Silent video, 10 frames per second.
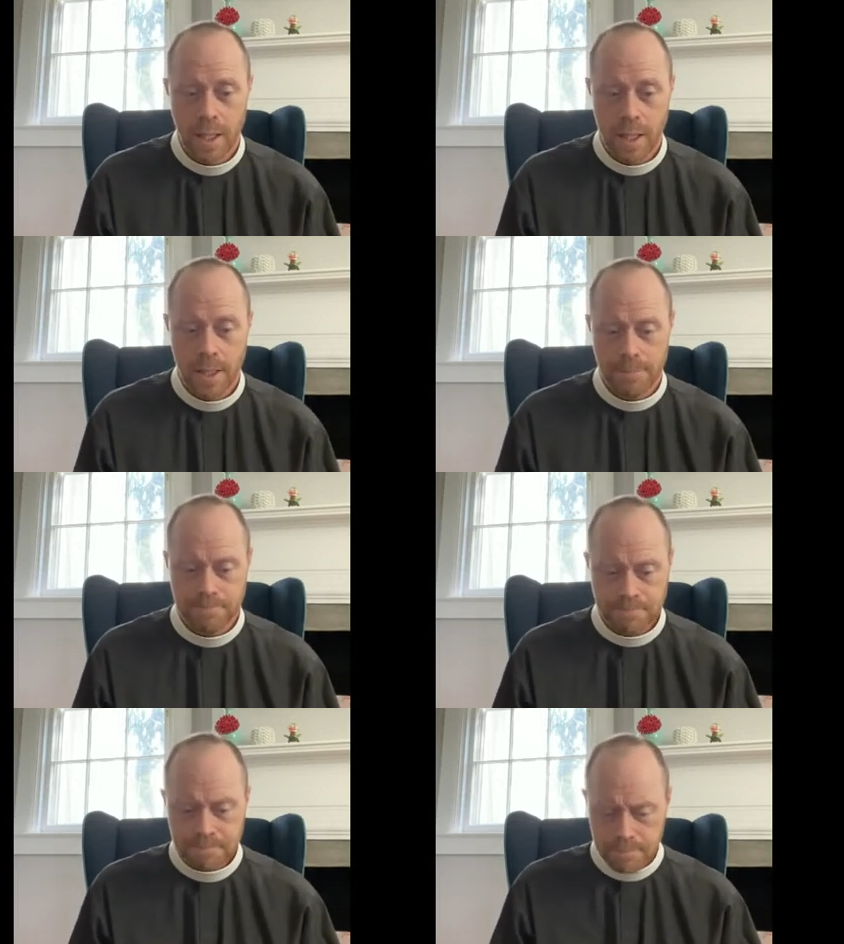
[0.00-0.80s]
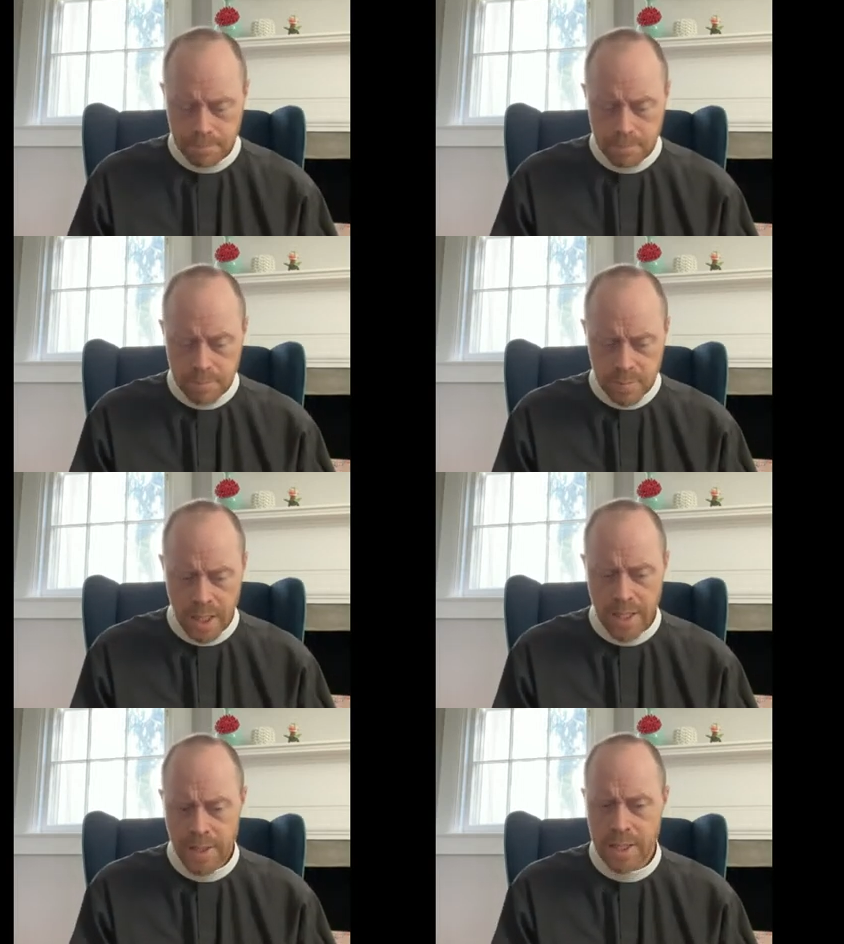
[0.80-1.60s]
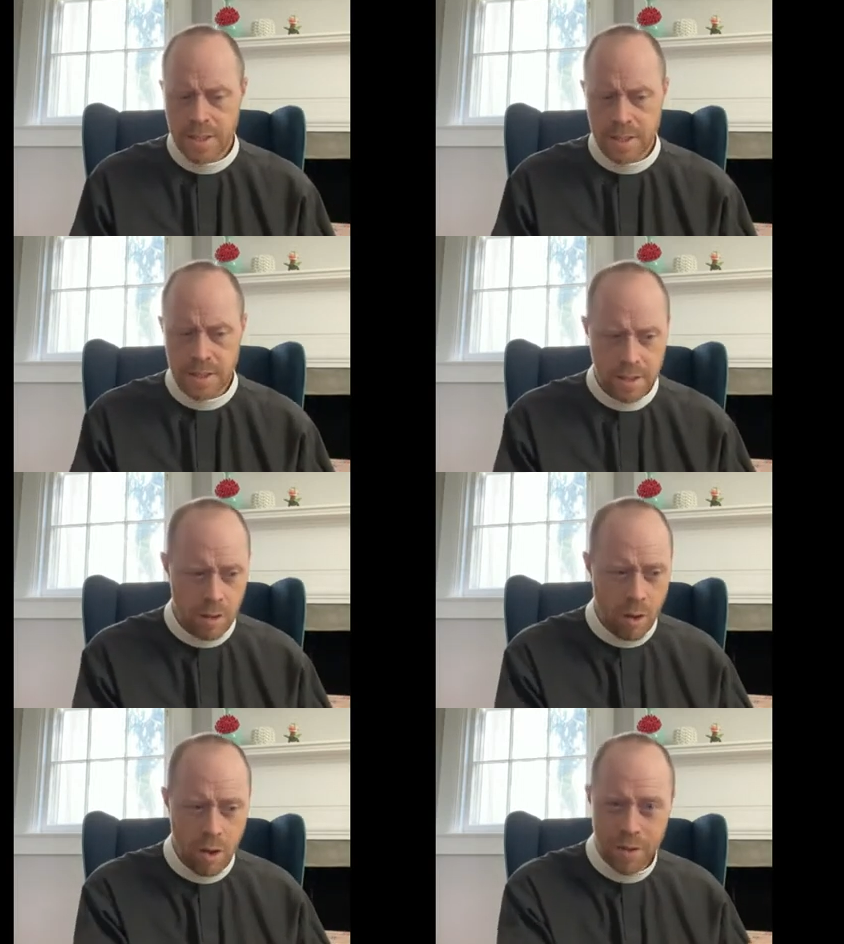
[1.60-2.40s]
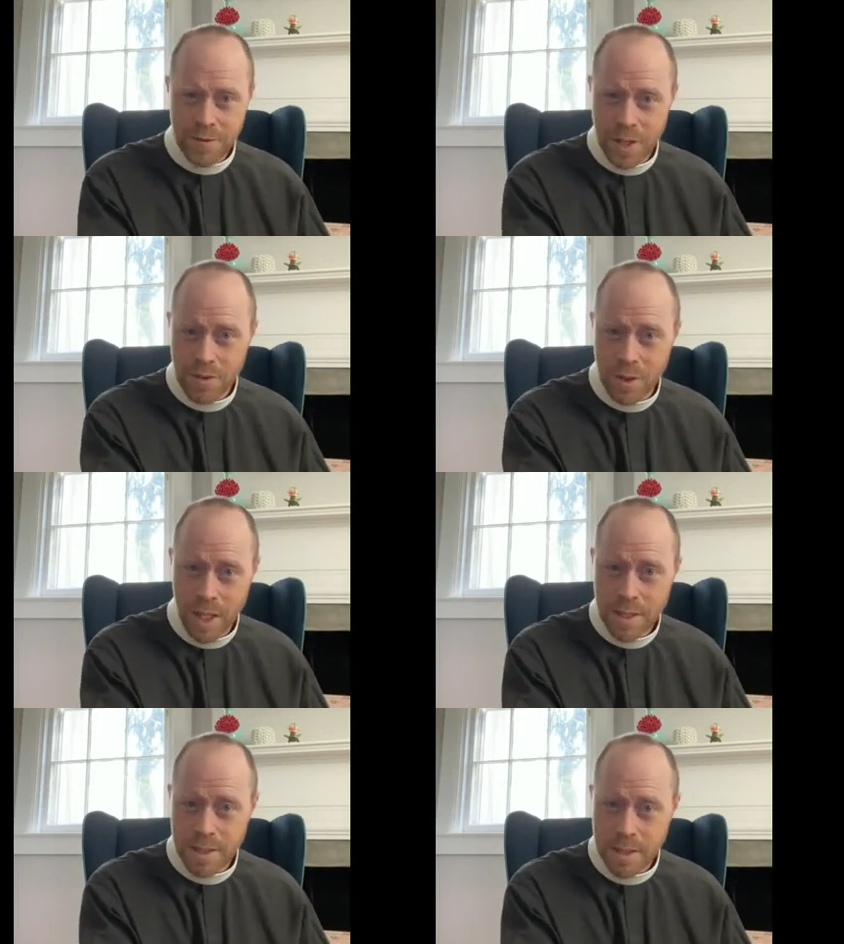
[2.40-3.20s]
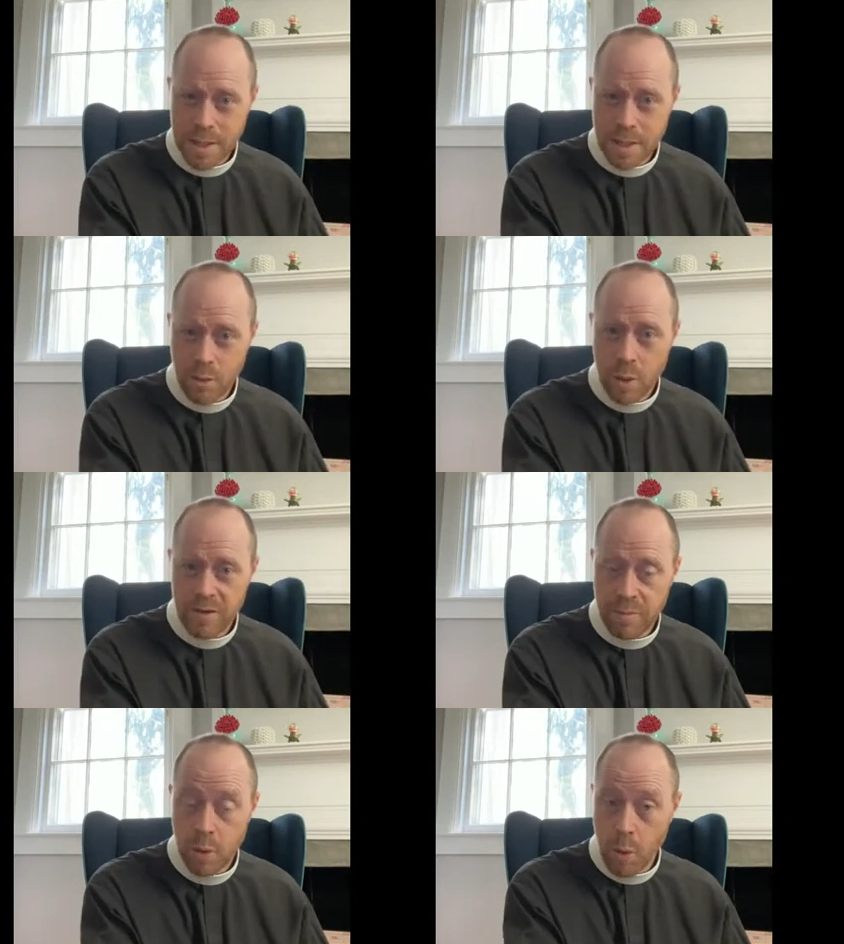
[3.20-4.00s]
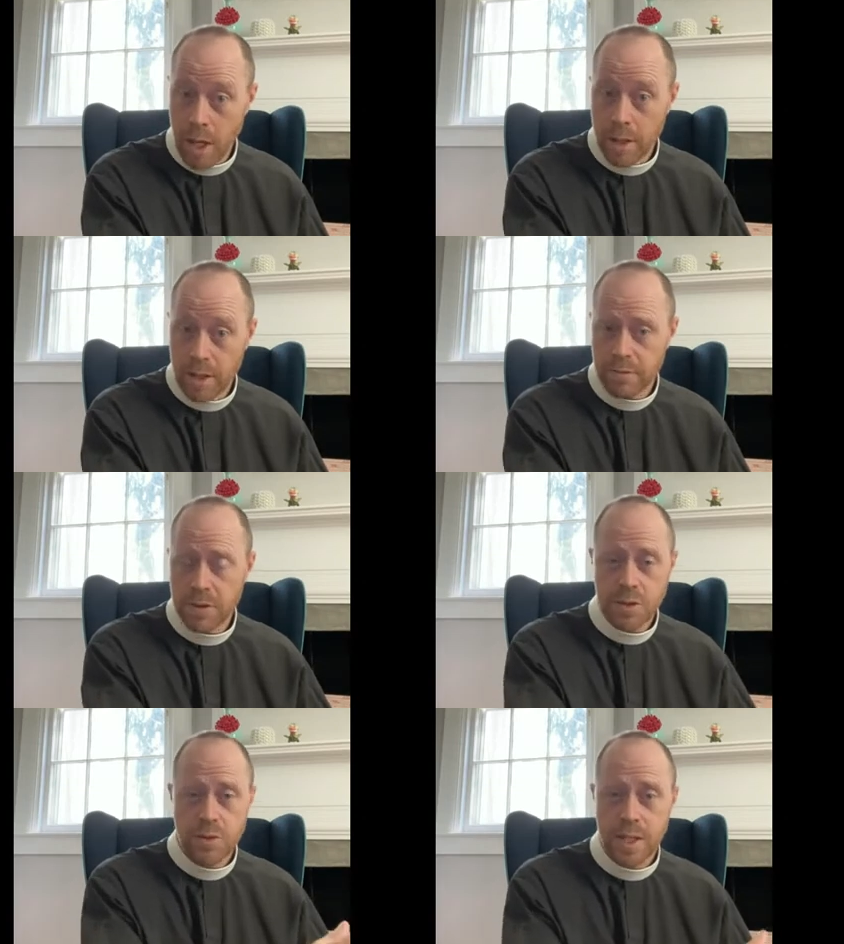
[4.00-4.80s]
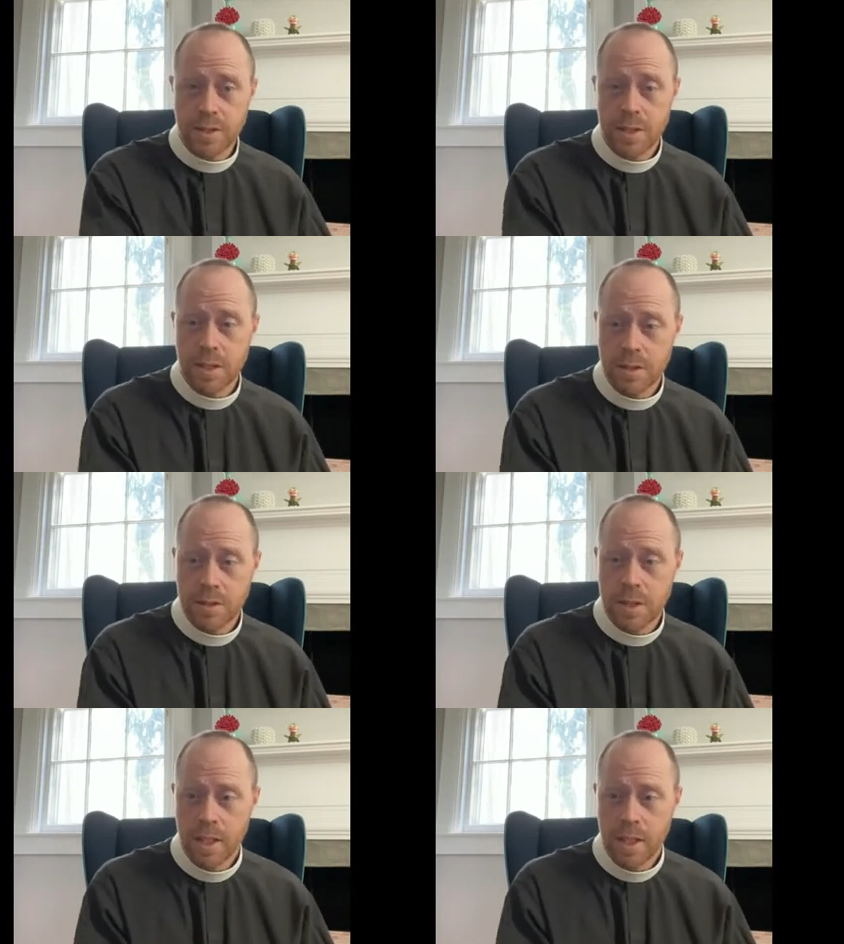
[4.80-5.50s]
Uh, and that it's all of the other lenses that we have been wearing for 2,000 years